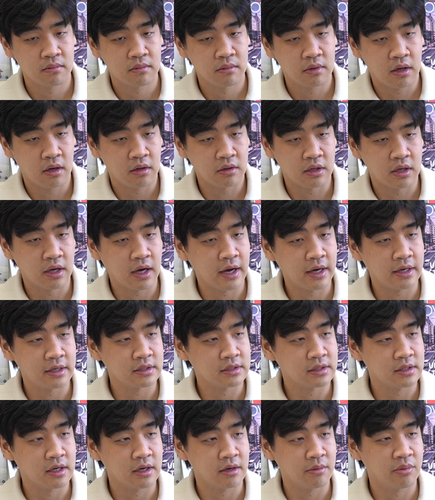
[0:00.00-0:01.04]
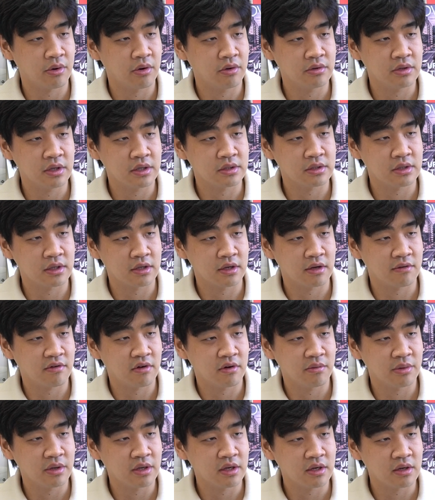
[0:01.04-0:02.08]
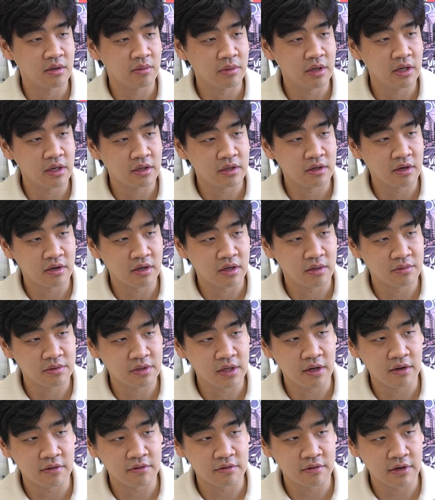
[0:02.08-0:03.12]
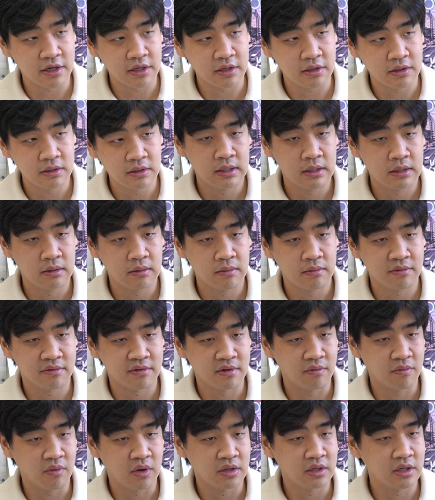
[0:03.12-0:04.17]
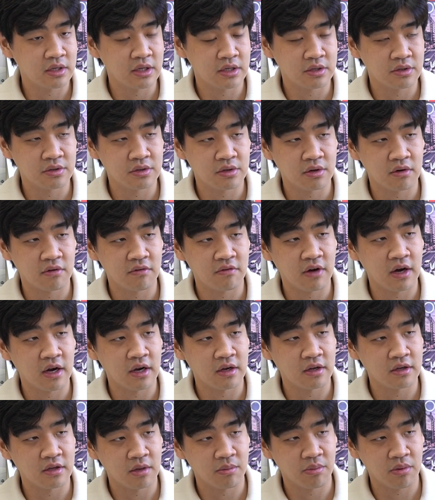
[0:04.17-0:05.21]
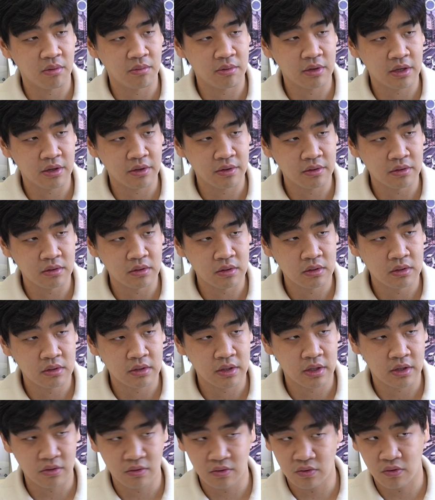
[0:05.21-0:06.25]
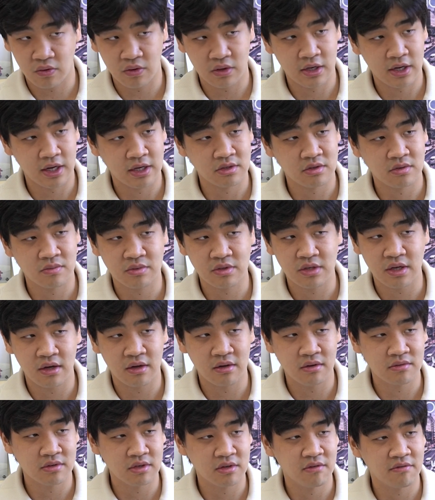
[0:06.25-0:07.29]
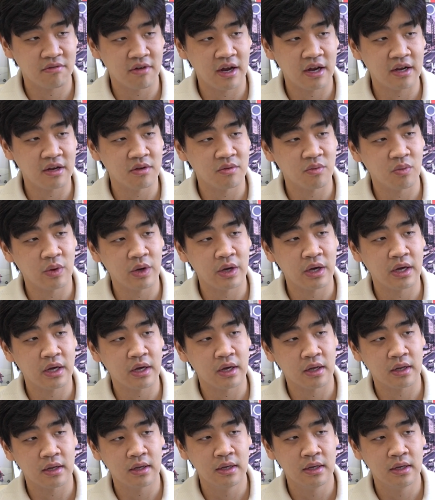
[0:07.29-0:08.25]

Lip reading: All the guys there protesting, they've all been in the military themselves, right? If they wanted it to turn violent, they probably could. They could organize themselves in a violent way,